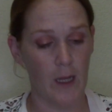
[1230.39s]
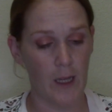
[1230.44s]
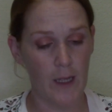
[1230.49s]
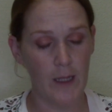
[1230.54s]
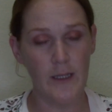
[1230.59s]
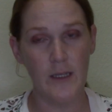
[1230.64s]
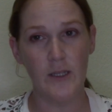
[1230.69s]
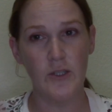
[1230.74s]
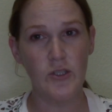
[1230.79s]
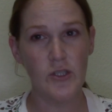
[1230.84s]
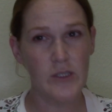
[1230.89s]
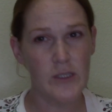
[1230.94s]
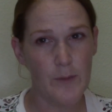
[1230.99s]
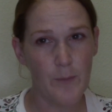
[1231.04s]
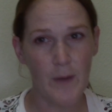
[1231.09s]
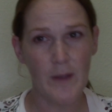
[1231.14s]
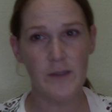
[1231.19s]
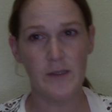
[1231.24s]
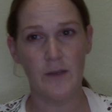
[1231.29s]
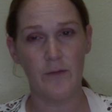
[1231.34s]
It just
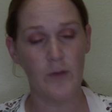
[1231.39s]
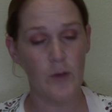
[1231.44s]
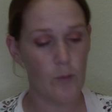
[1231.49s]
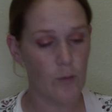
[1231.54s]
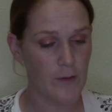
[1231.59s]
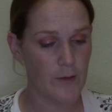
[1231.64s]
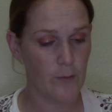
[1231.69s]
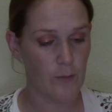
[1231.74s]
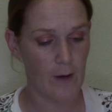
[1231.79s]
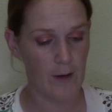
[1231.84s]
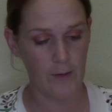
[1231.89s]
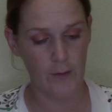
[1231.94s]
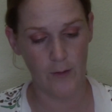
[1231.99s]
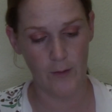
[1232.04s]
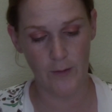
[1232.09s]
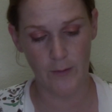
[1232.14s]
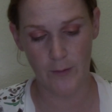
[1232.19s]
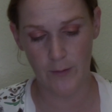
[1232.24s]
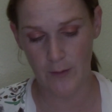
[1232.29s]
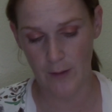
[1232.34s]
depends if you want a
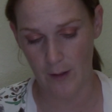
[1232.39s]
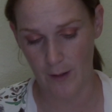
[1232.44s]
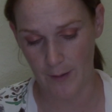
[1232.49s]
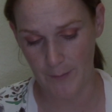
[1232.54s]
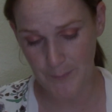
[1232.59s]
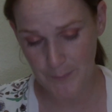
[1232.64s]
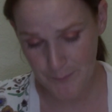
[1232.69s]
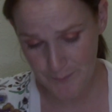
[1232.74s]
retinol or not.